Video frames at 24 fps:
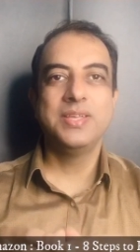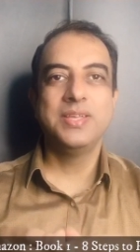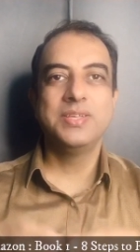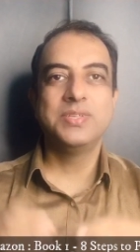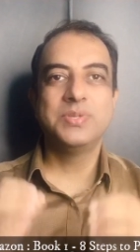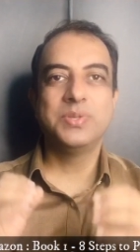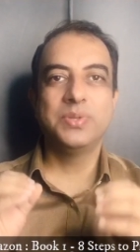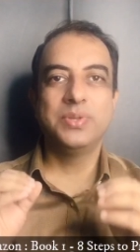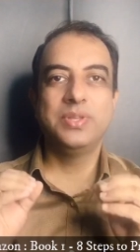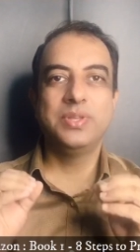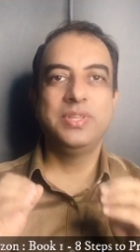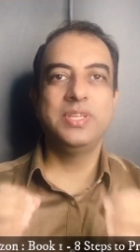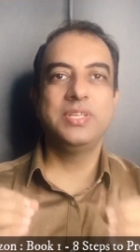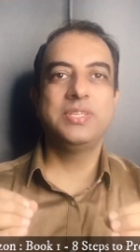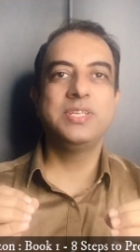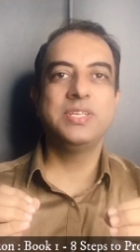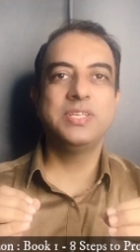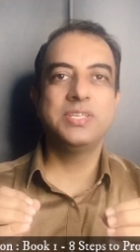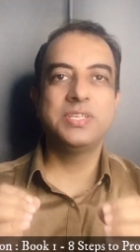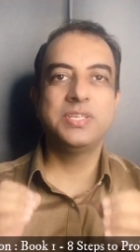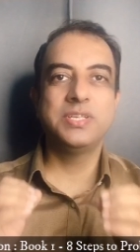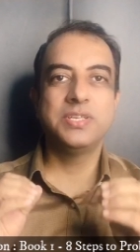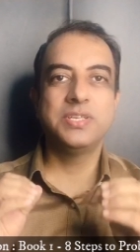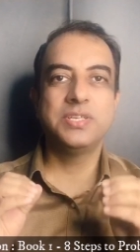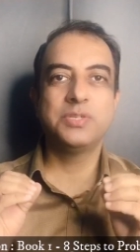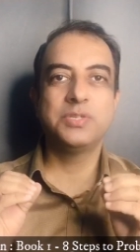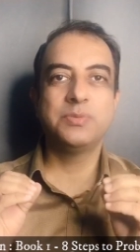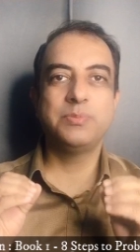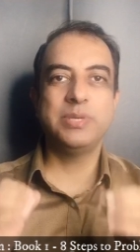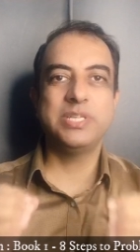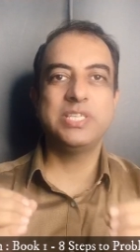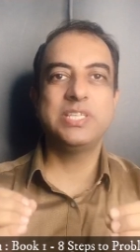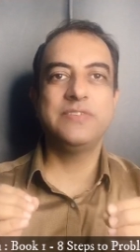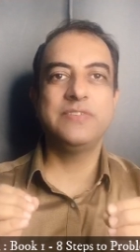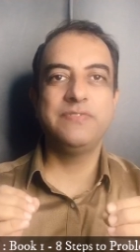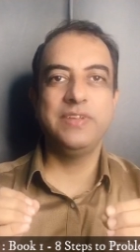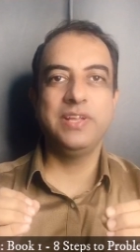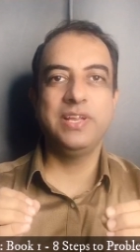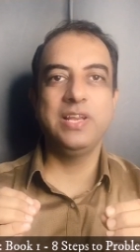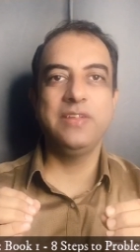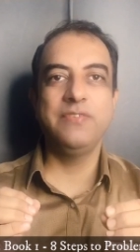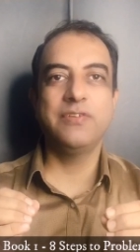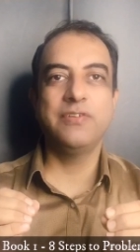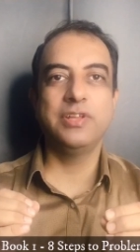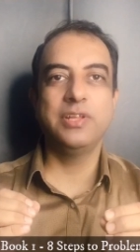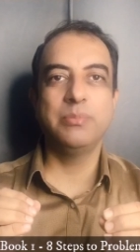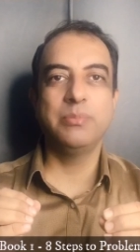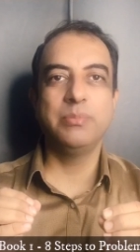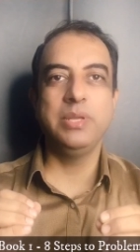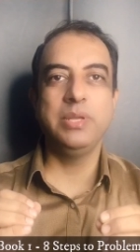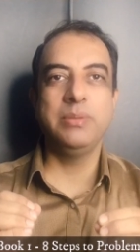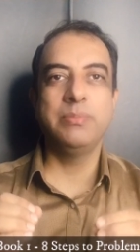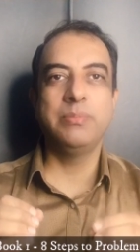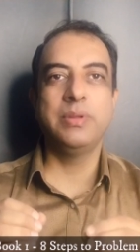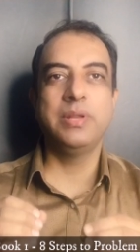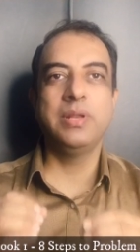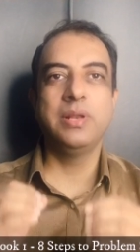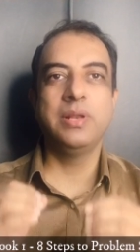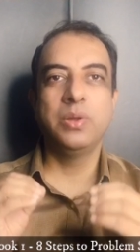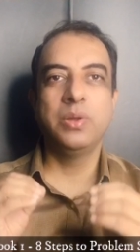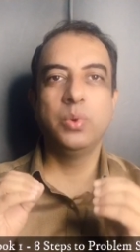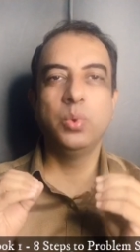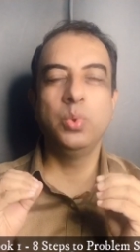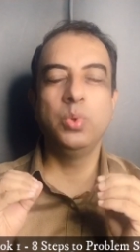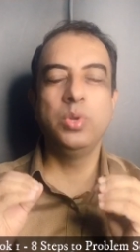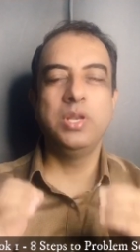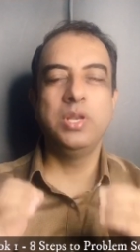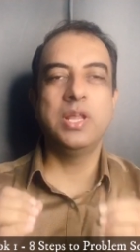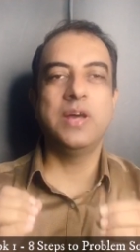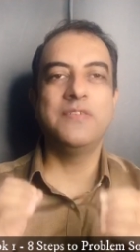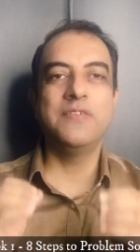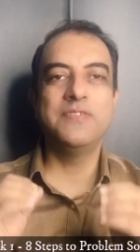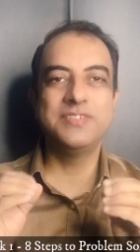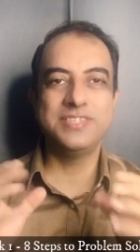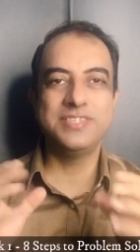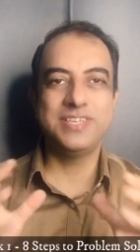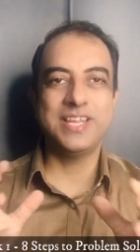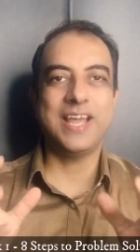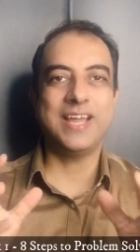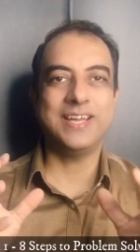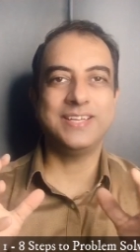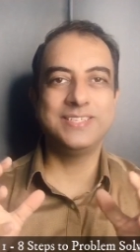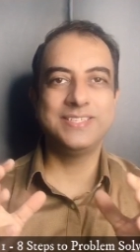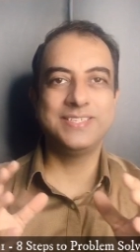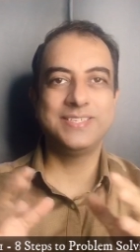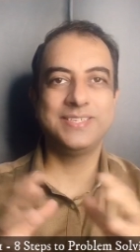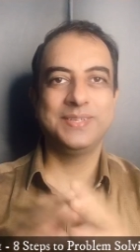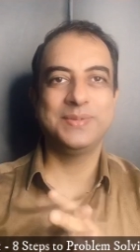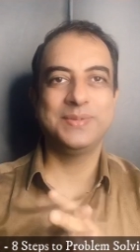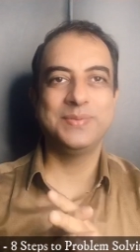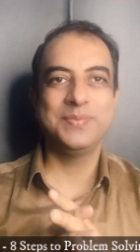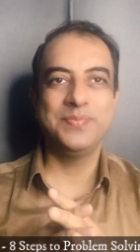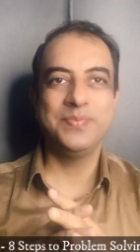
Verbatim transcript: So this is specifically for the people who love stats